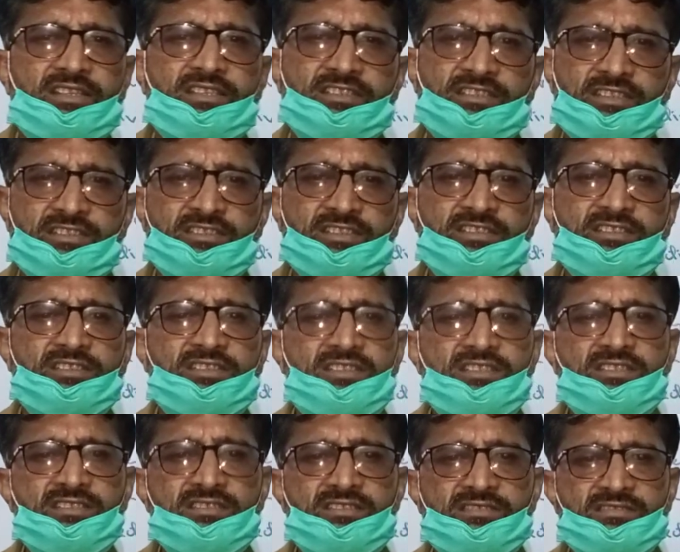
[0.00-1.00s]

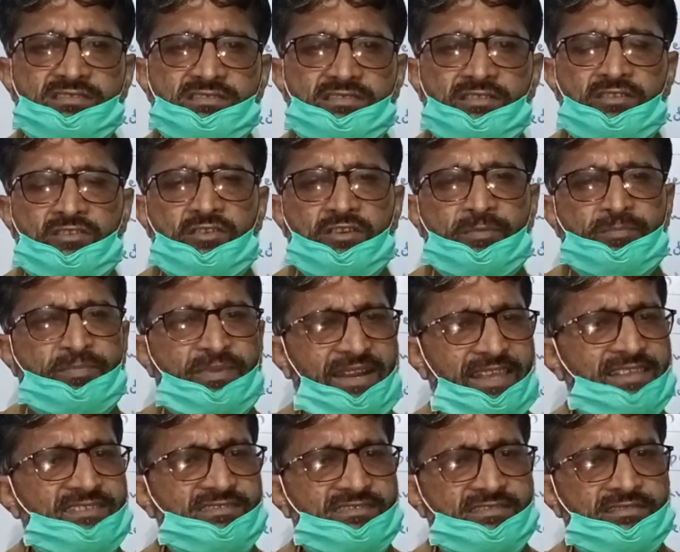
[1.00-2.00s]
categories are
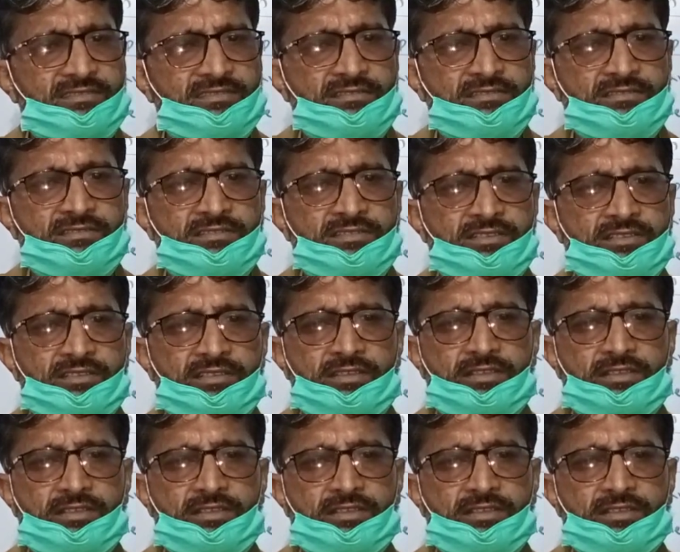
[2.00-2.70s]
present